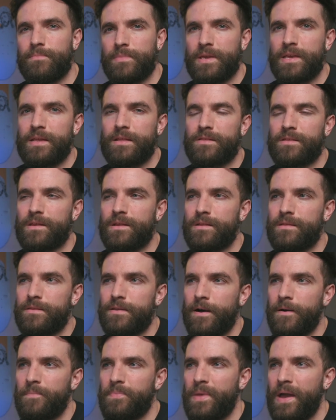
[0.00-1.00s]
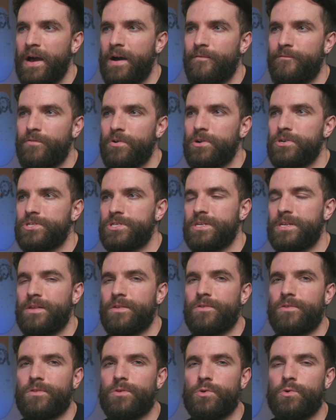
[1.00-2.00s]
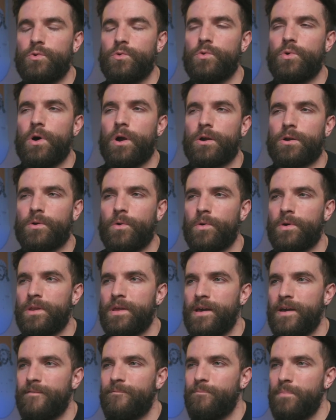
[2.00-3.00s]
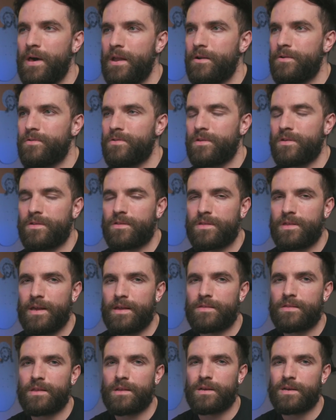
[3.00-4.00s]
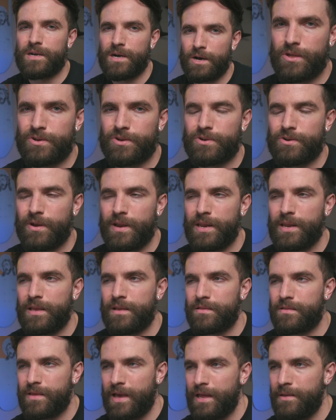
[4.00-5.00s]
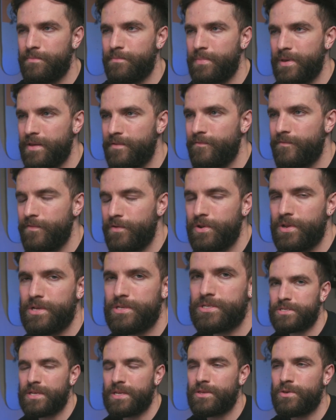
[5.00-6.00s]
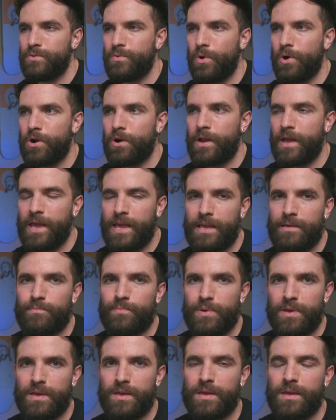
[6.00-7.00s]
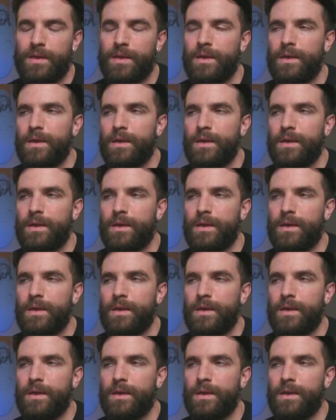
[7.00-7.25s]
means in a dumbed down version is you are going to have better success in color grading 10-bit footage than you are 8-bit.